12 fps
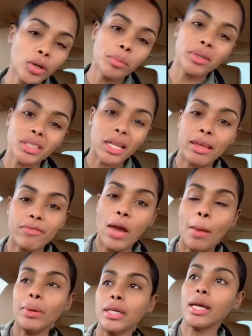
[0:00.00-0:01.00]
it's like
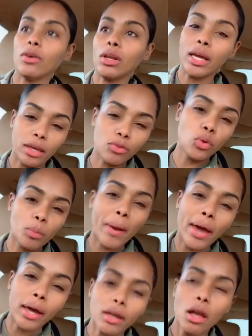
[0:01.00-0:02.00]
family now. Like, if you
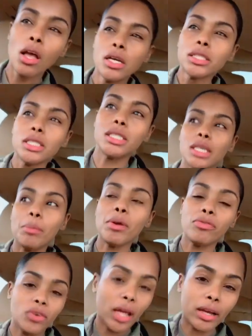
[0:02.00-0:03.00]
back to see me
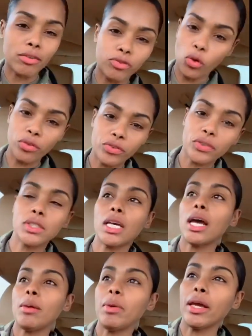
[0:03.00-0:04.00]
for like a 4th or 5th
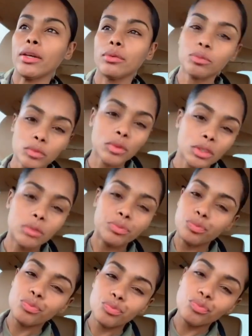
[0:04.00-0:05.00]
time, like,
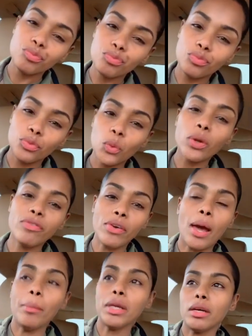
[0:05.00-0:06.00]
we
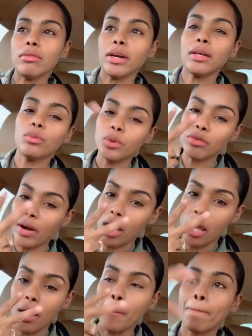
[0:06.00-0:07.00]
family, all right? We right
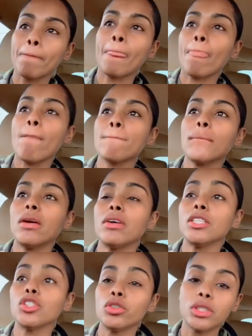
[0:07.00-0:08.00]
here. All
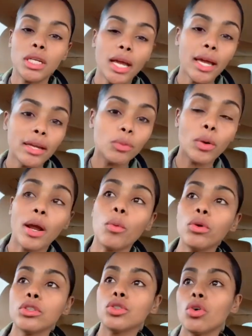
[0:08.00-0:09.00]
right, so today what I
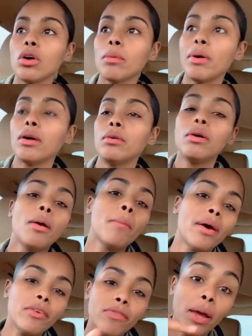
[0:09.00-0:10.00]
want to talk about,
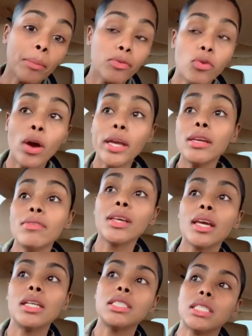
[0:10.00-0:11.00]
matter of fact, before I even
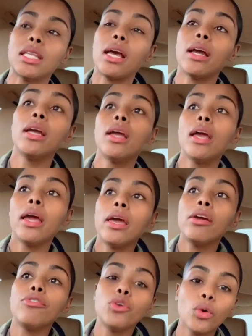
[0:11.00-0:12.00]
get into that,
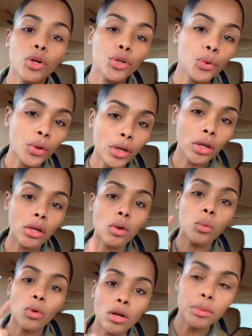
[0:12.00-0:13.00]
if you are new here,
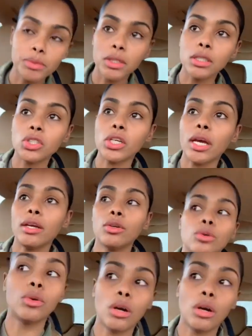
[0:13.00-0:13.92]
welcome to the channel.